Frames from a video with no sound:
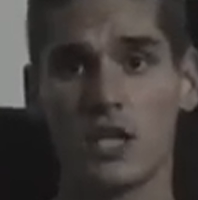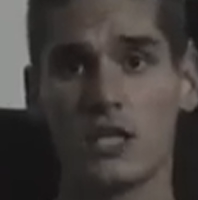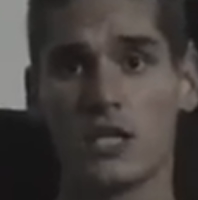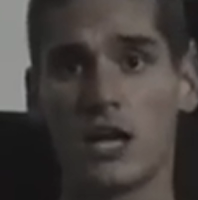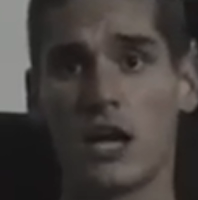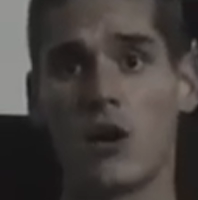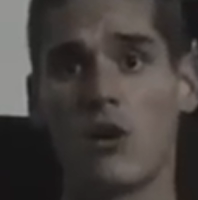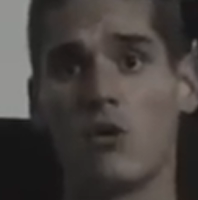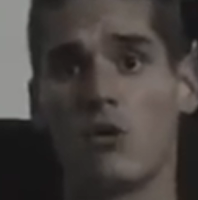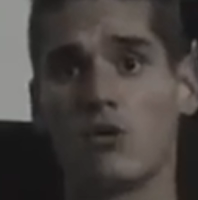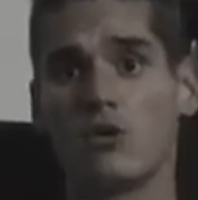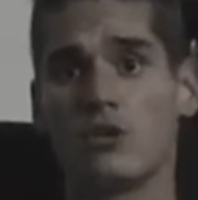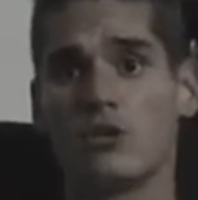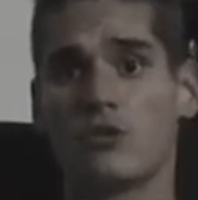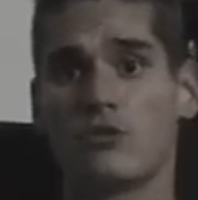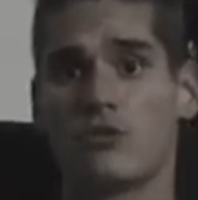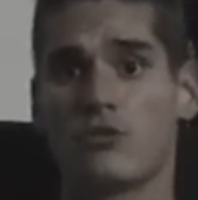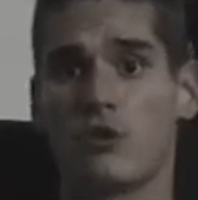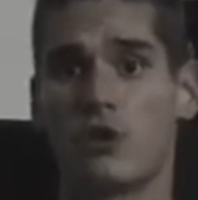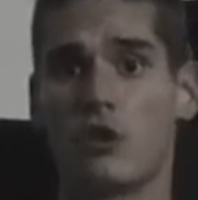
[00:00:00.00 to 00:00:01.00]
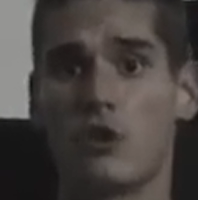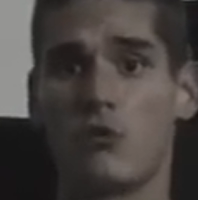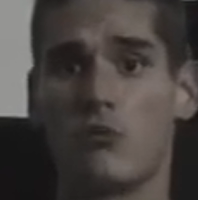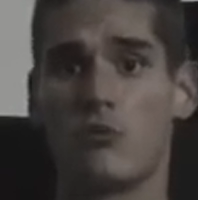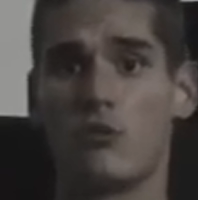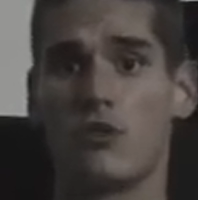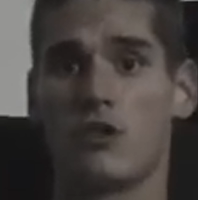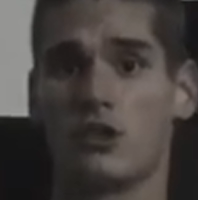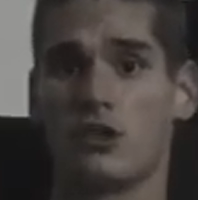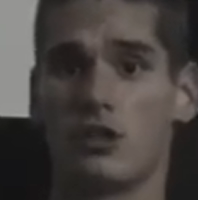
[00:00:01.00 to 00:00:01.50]
Not only
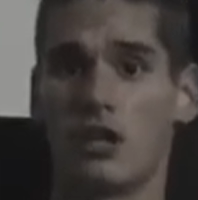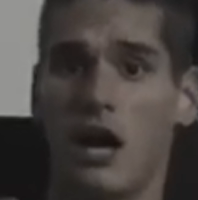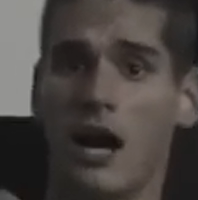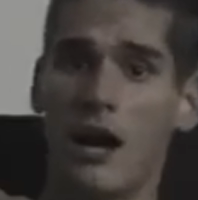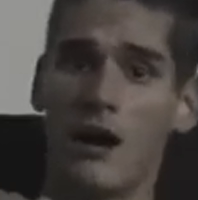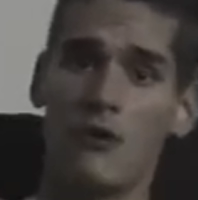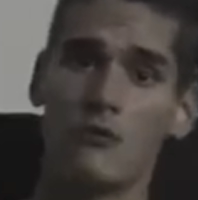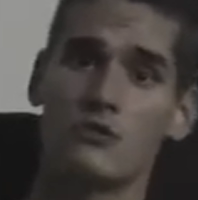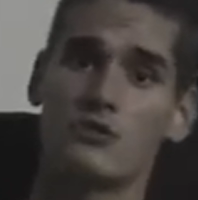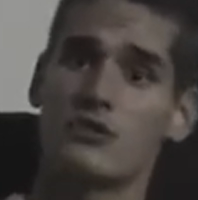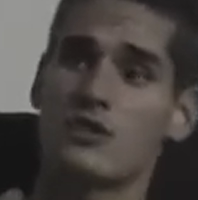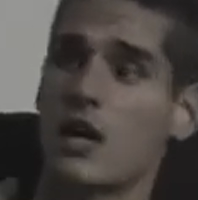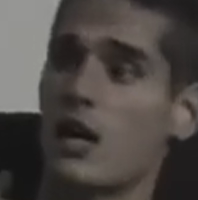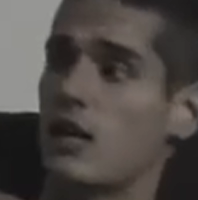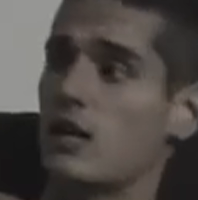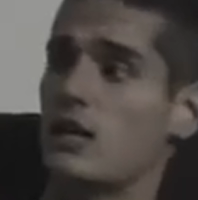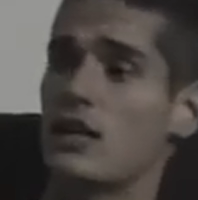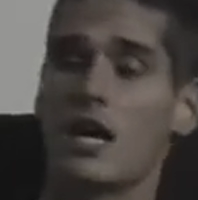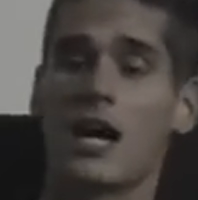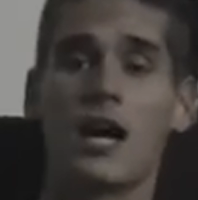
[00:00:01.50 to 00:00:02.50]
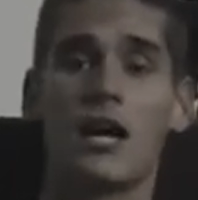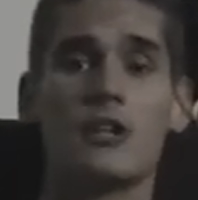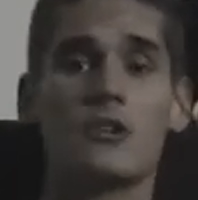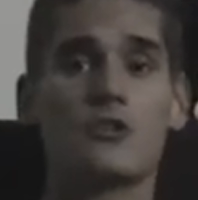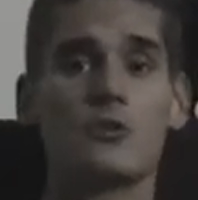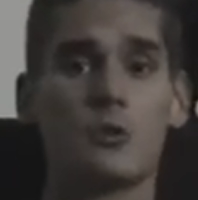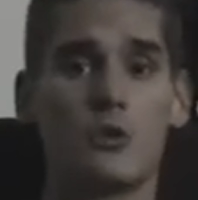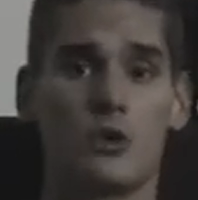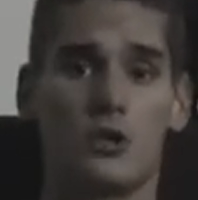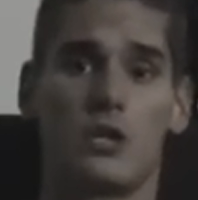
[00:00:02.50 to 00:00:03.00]
from the outside
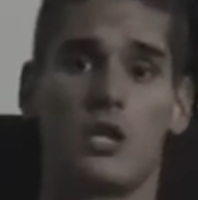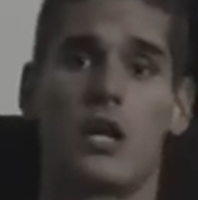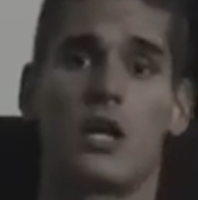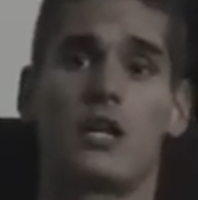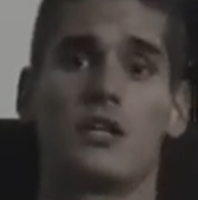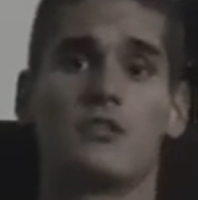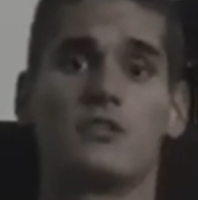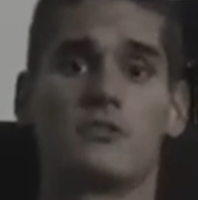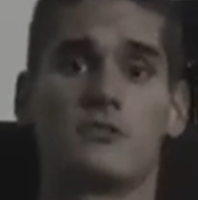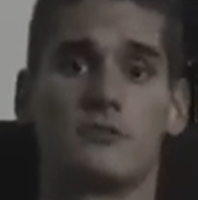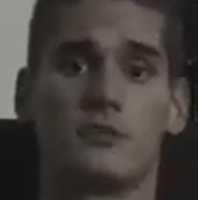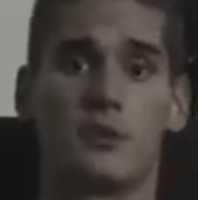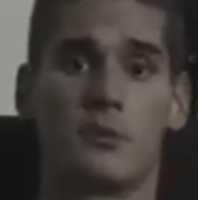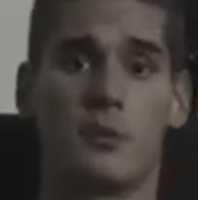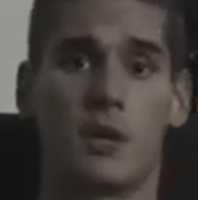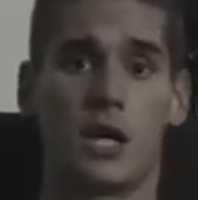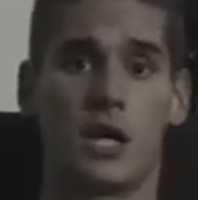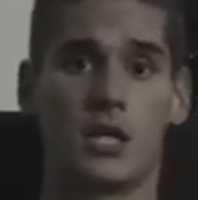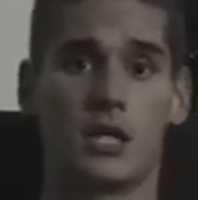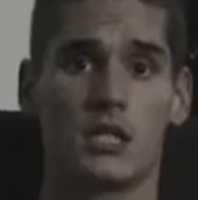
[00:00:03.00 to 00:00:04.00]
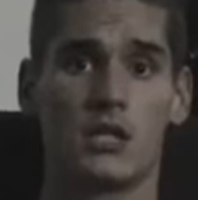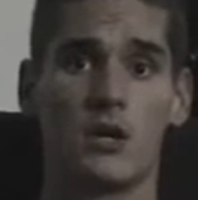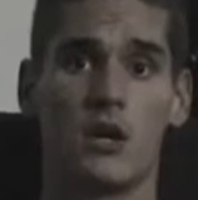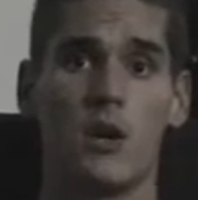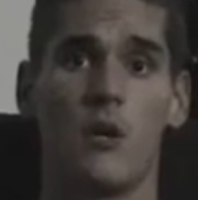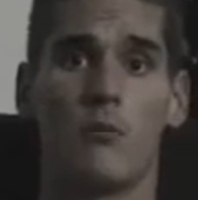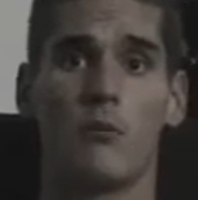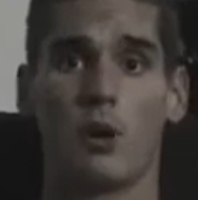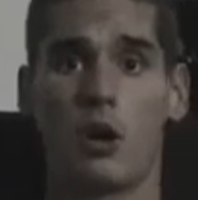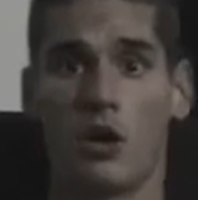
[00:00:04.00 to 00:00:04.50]
contour lines of your body,
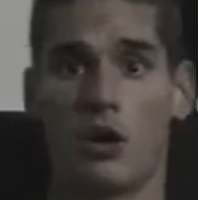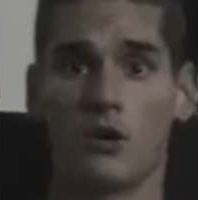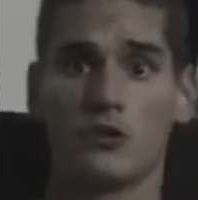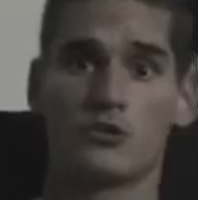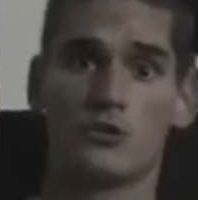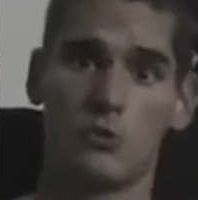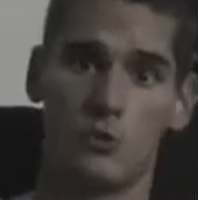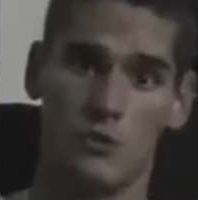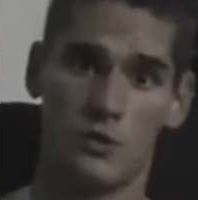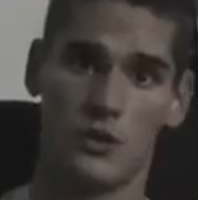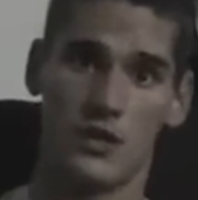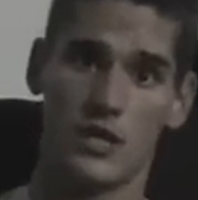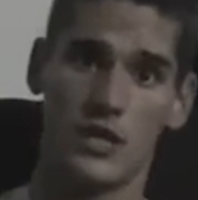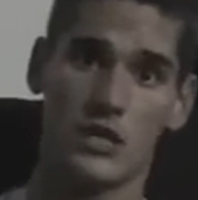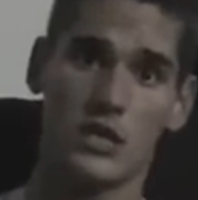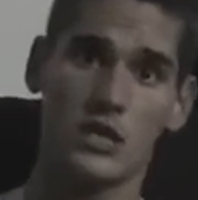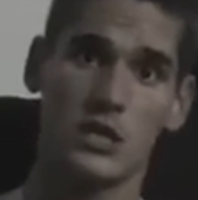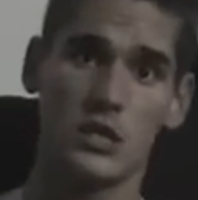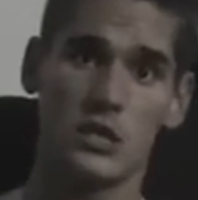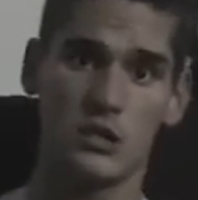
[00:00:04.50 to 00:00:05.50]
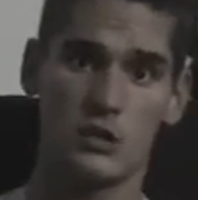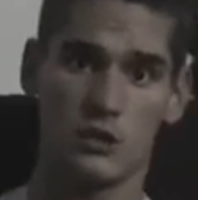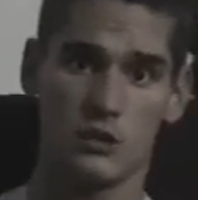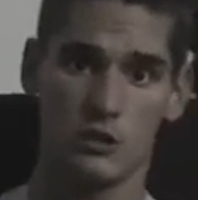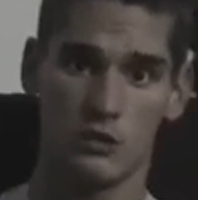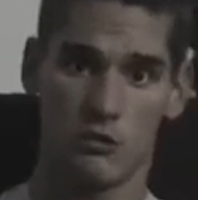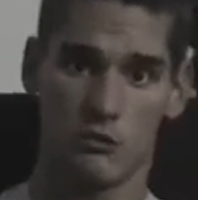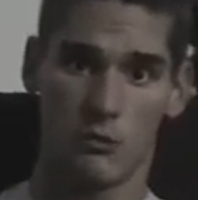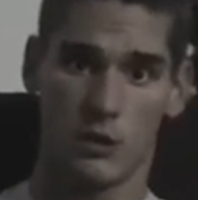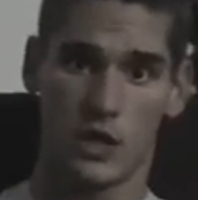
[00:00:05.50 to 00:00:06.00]
but also within
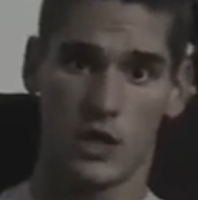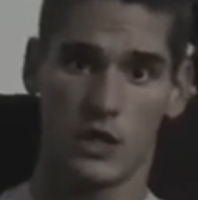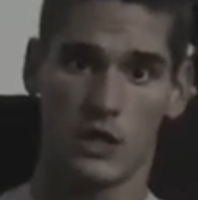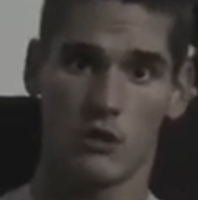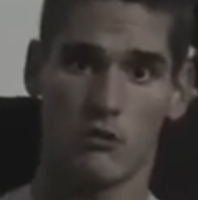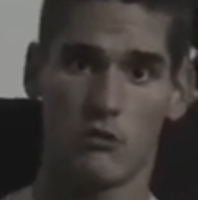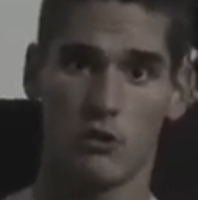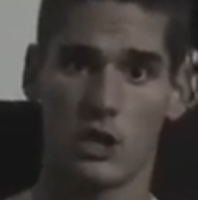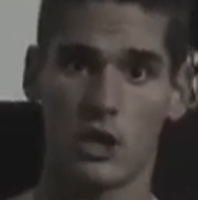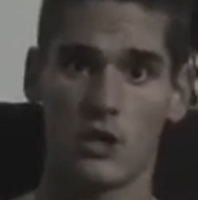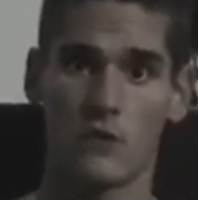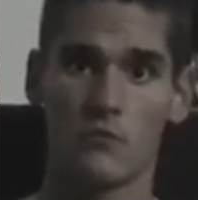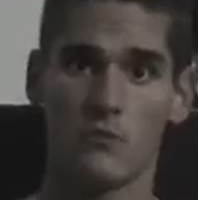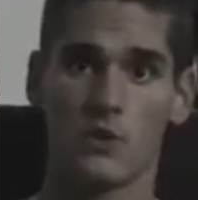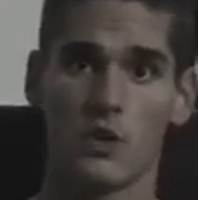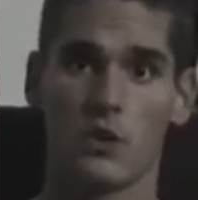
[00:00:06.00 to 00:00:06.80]
your body, okay?